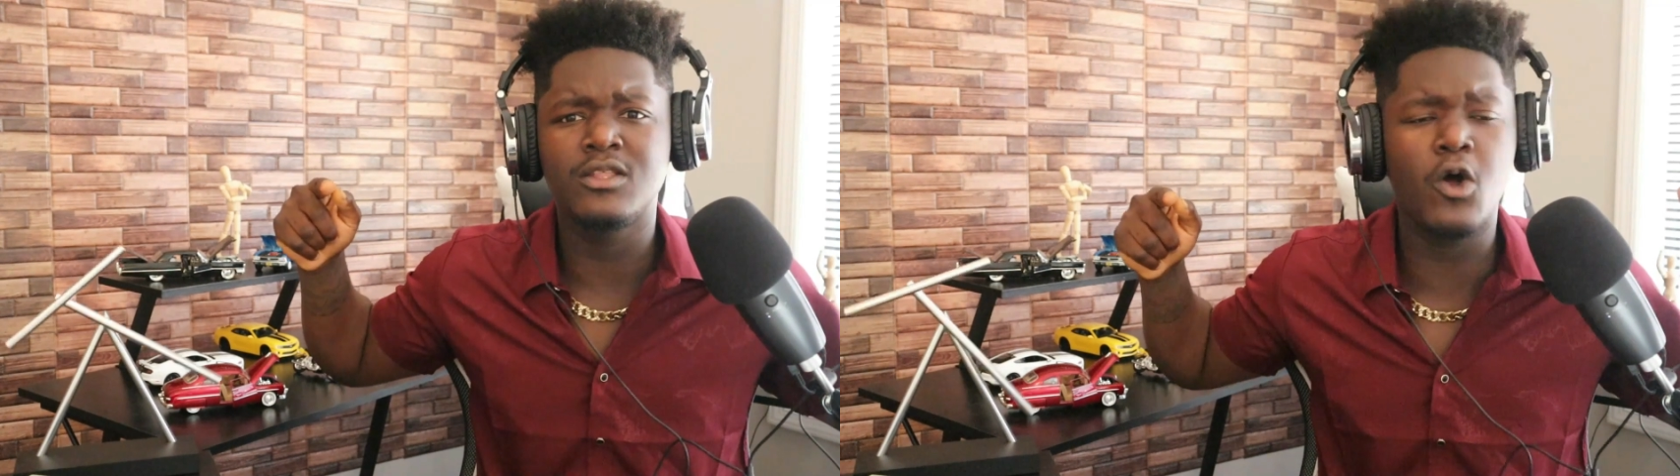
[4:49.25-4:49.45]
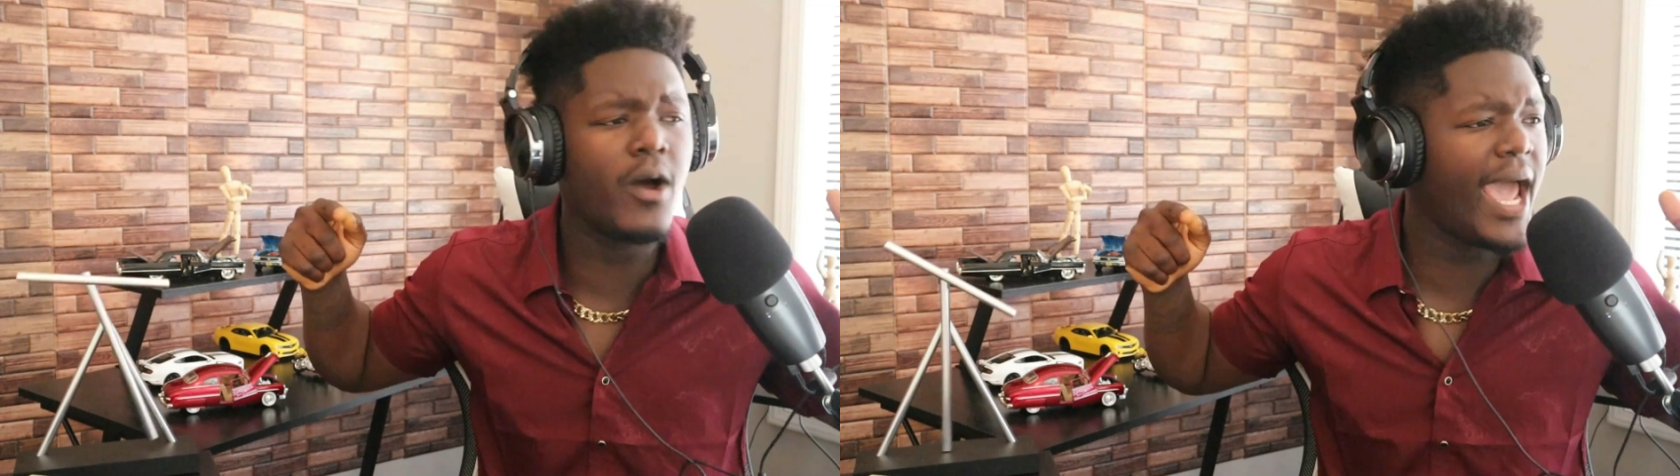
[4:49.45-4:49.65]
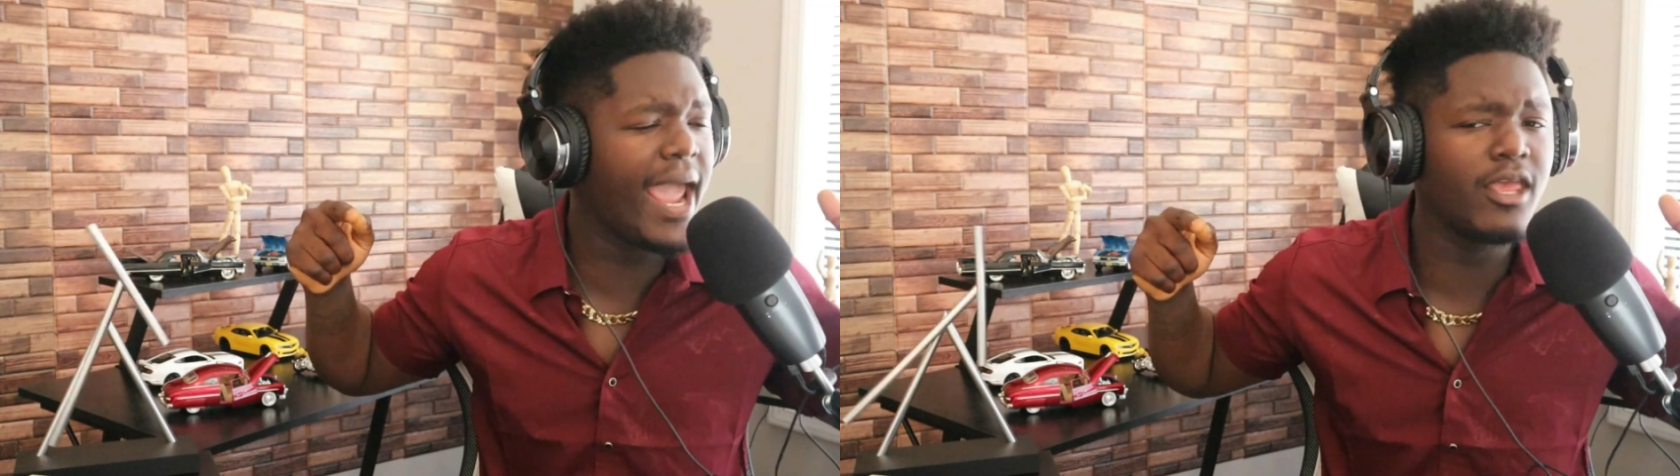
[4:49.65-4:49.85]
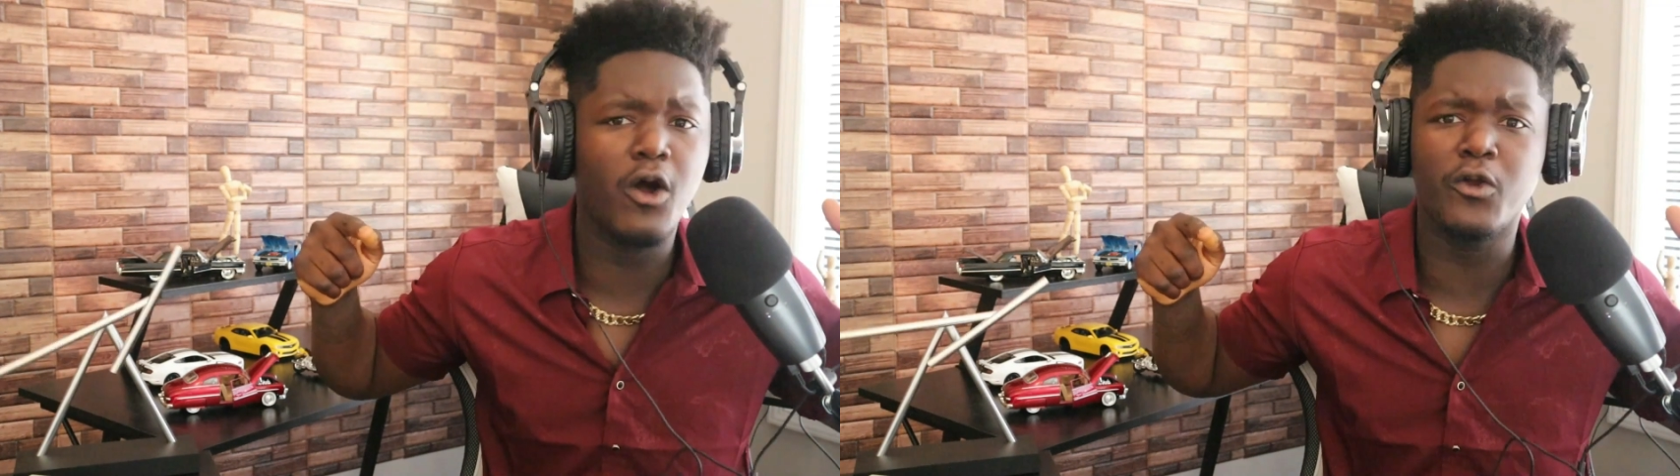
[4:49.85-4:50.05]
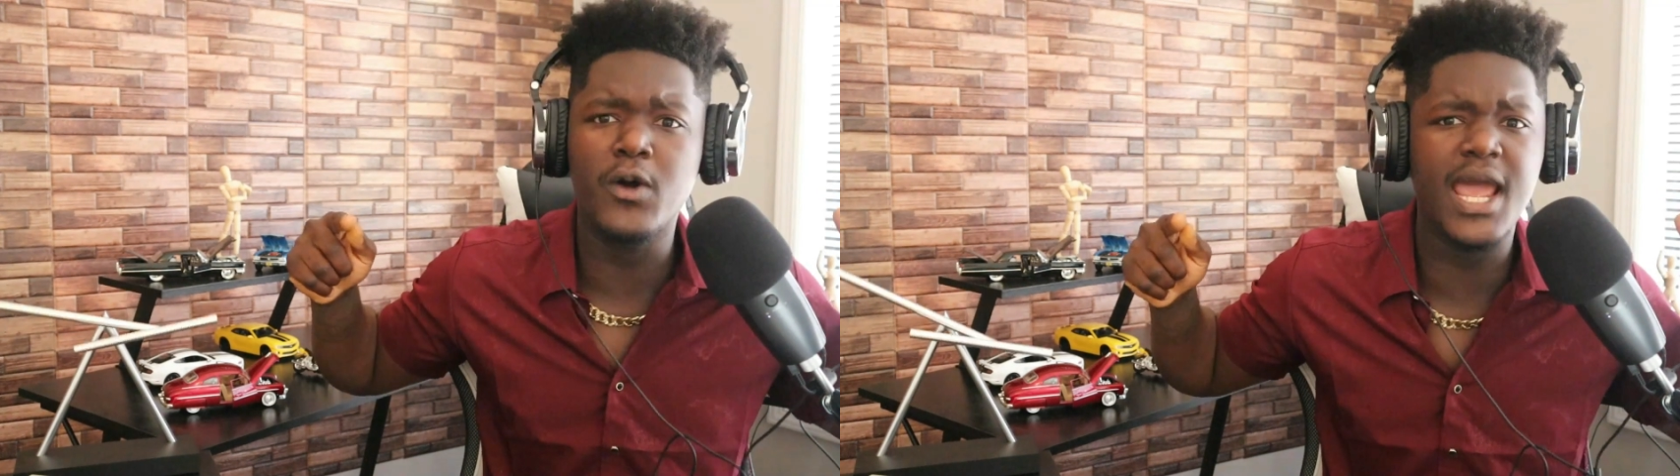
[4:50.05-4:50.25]

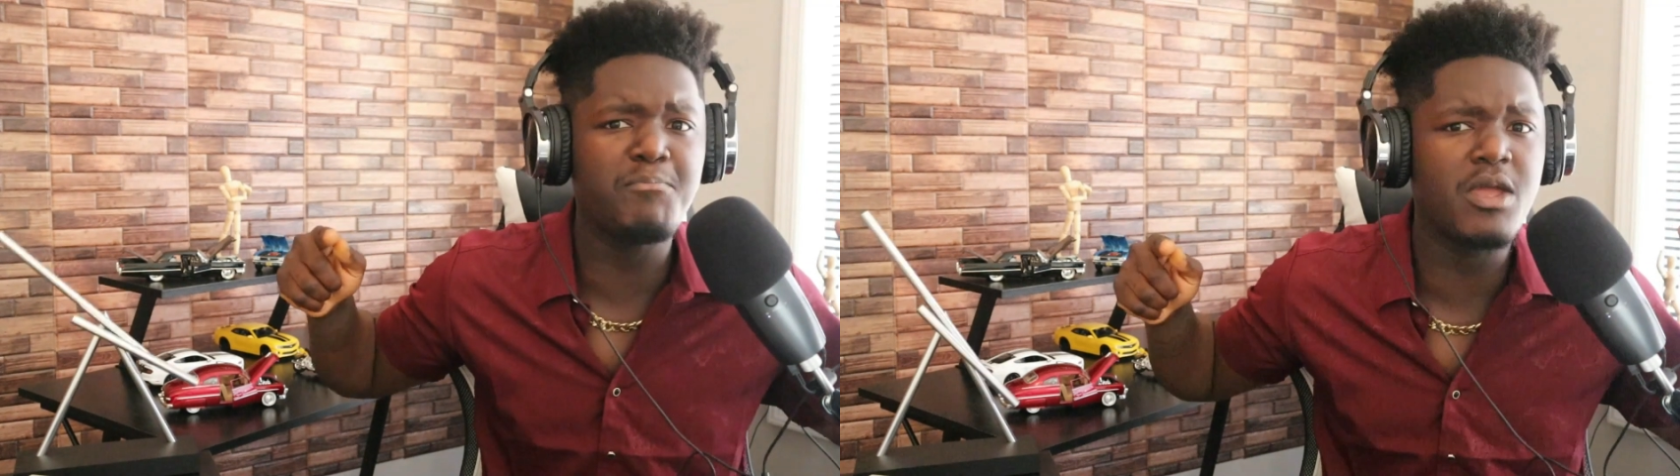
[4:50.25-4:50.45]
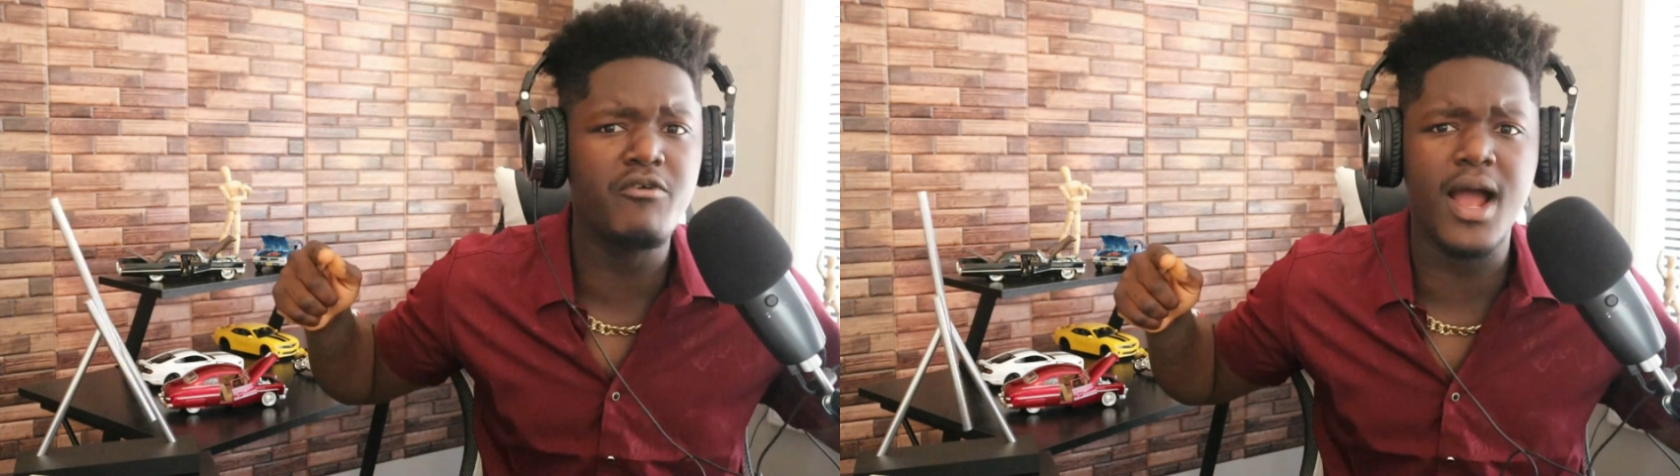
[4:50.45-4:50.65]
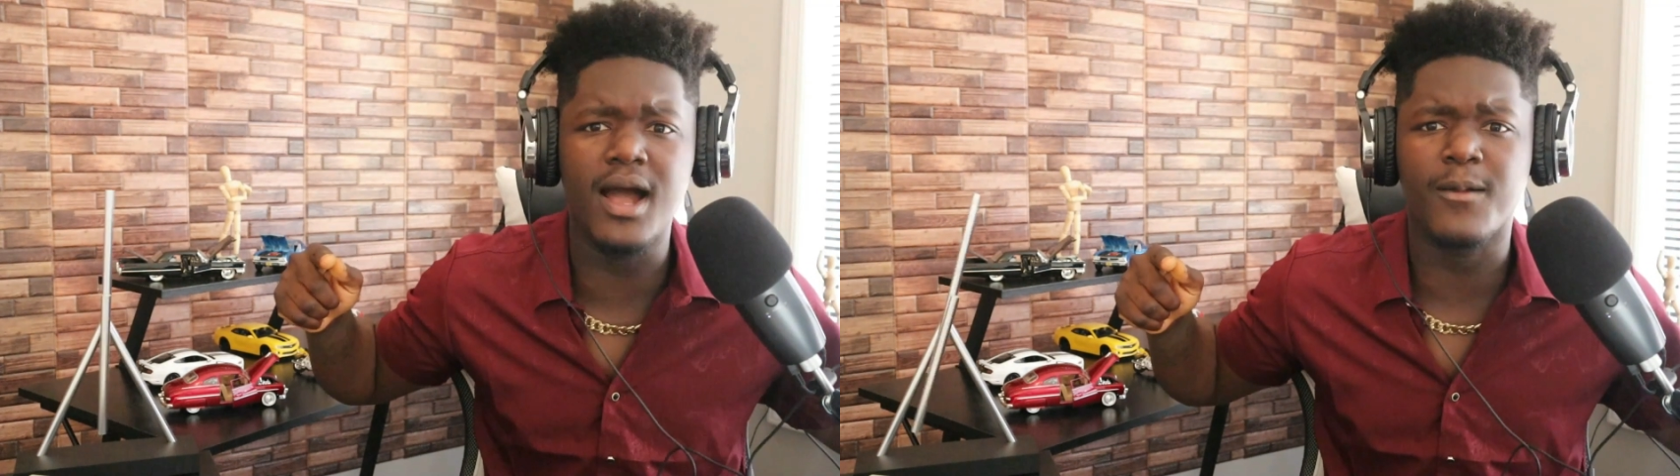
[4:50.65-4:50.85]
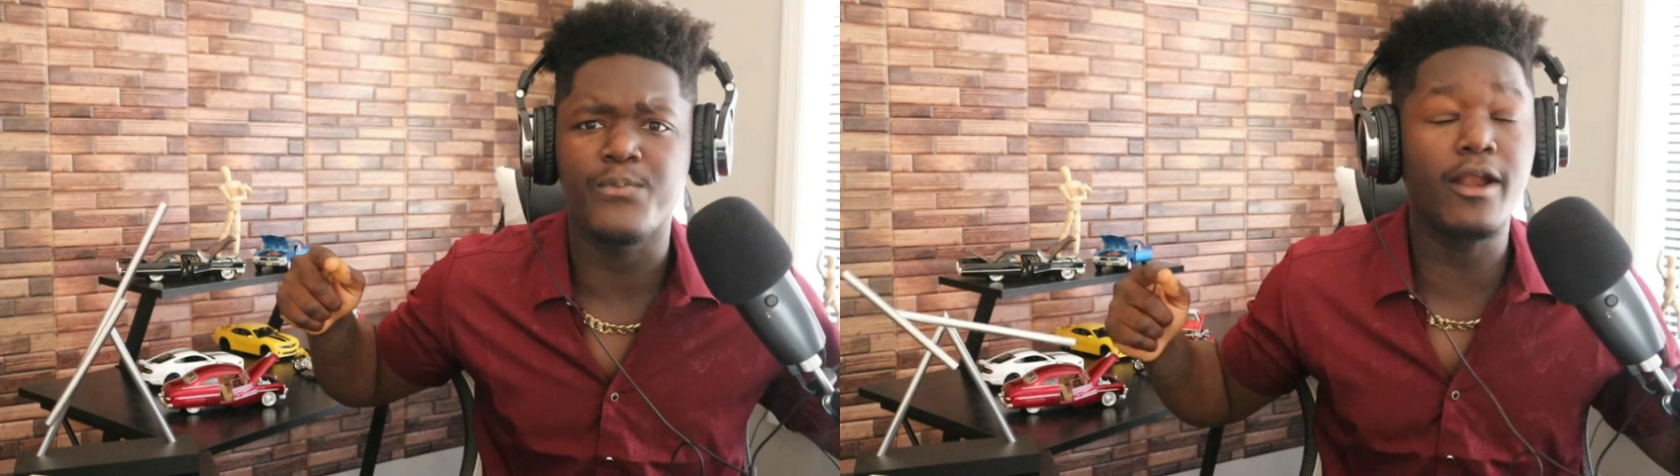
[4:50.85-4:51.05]
Don't get me wrong.